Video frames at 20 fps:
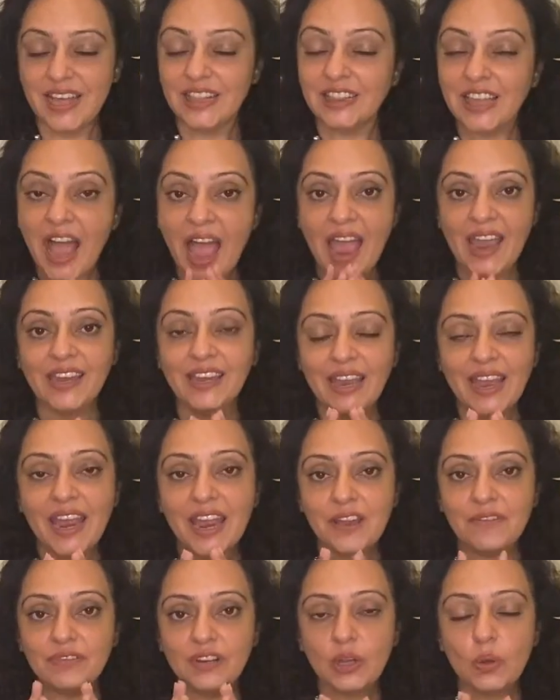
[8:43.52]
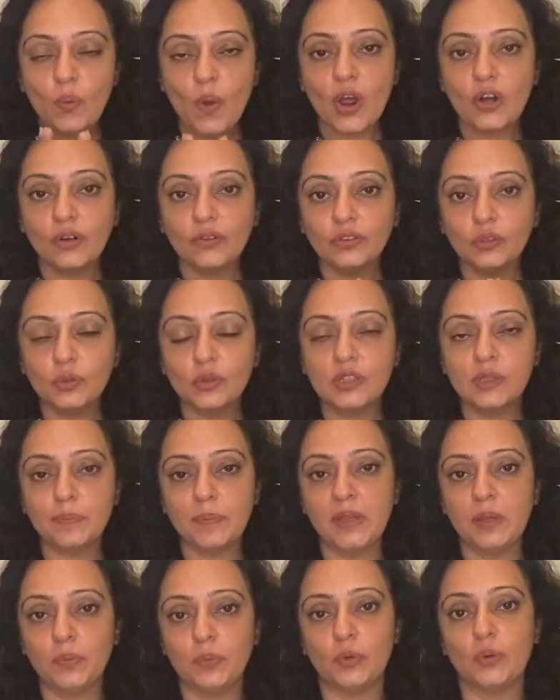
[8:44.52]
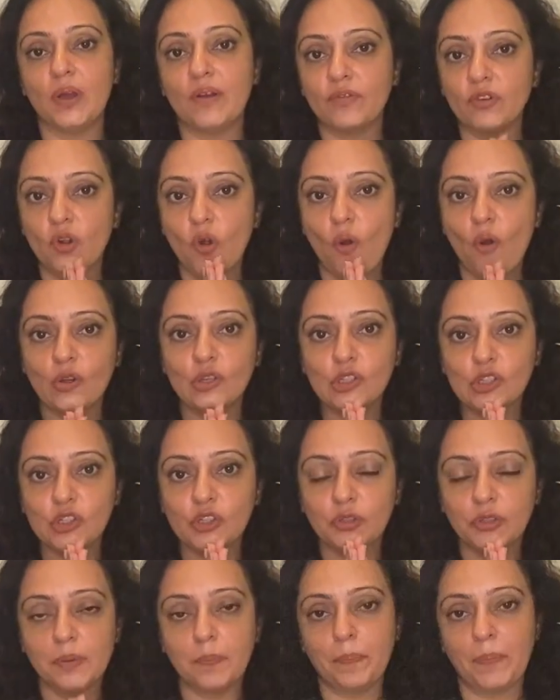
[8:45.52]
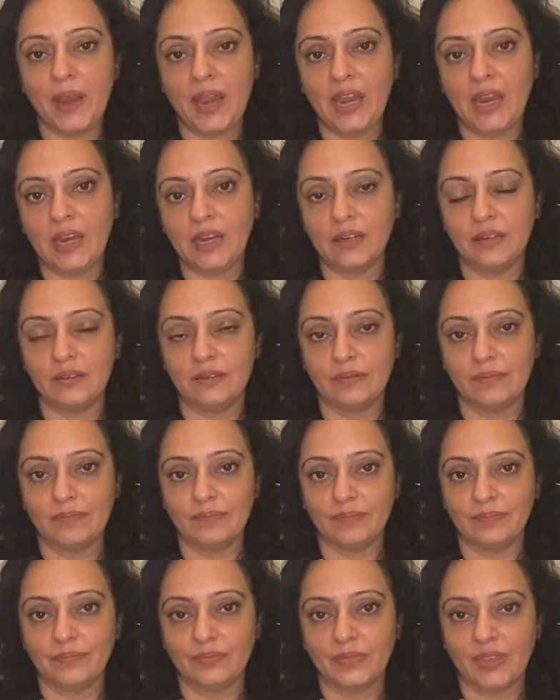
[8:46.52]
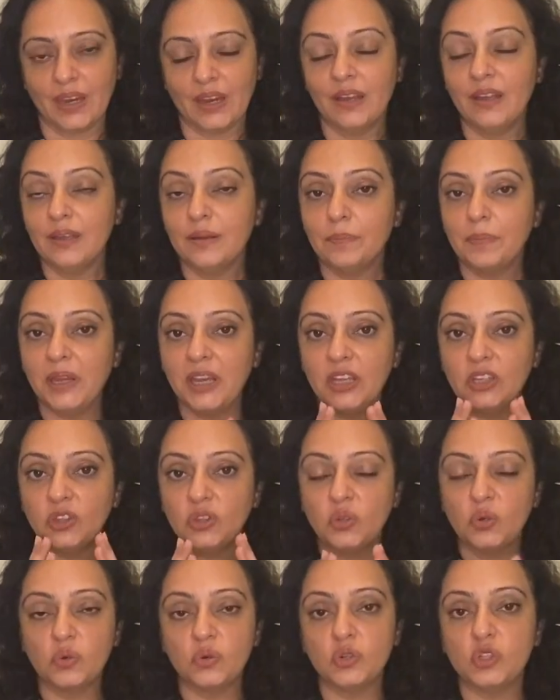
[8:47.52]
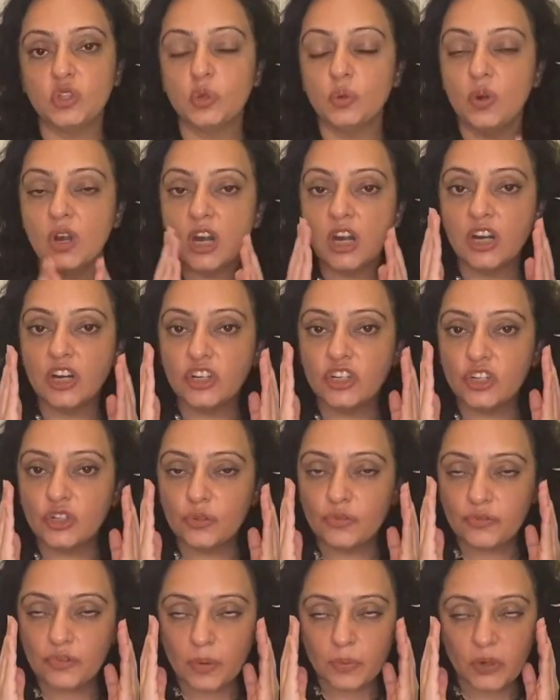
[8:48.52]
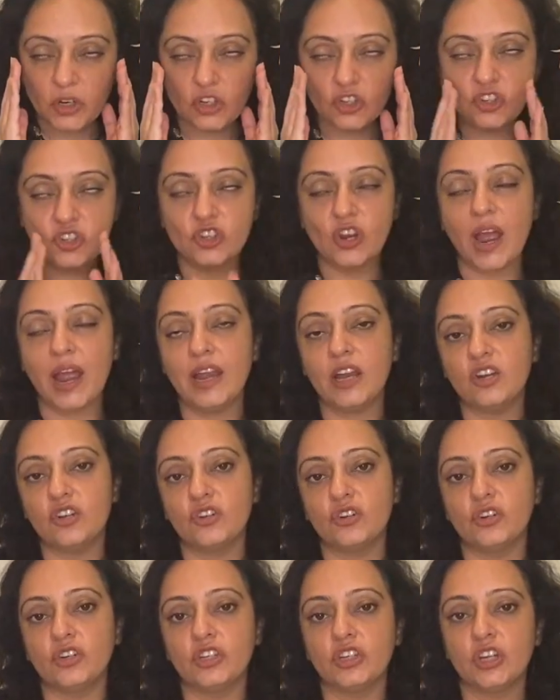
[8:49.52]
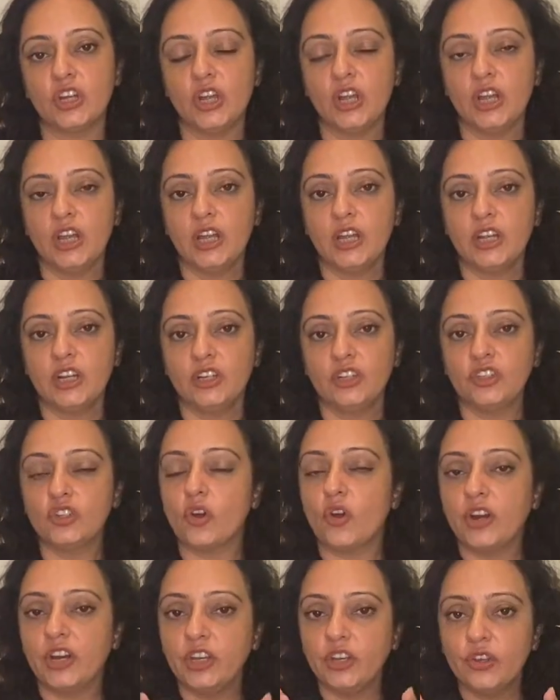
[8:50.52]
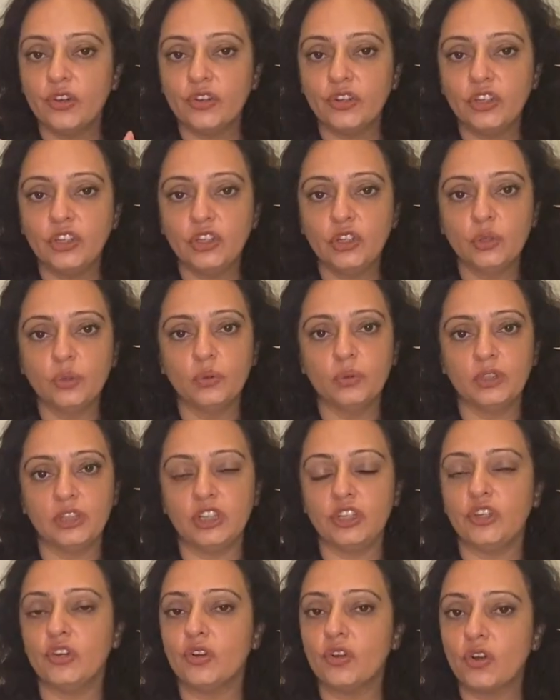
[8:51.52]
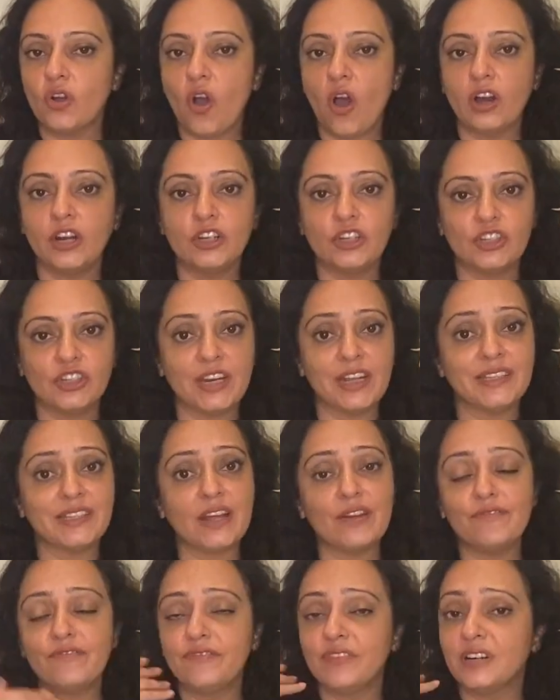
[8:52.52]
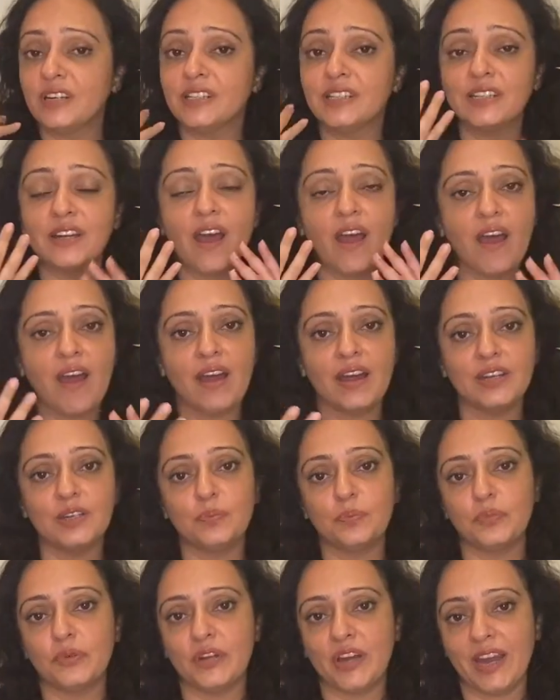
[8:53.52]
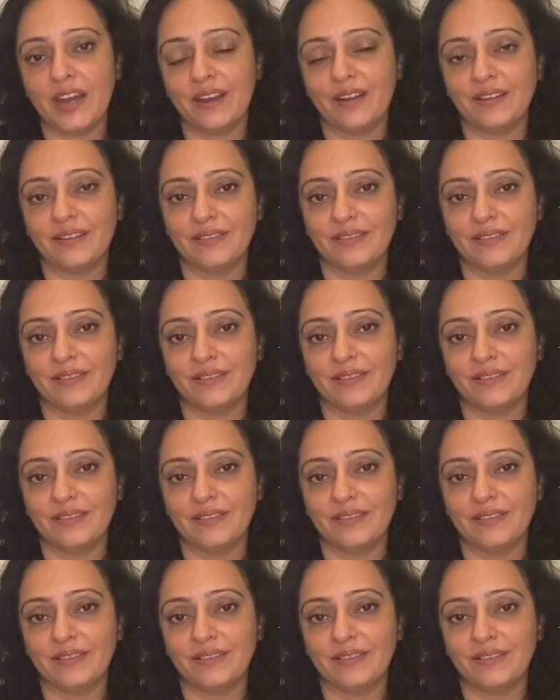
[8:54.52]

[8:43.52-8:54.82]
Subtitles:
Thank every one of those people who have caused you the pain, be it those who hurt you from your childhood, during your youth, in your college days, that first heartbreak,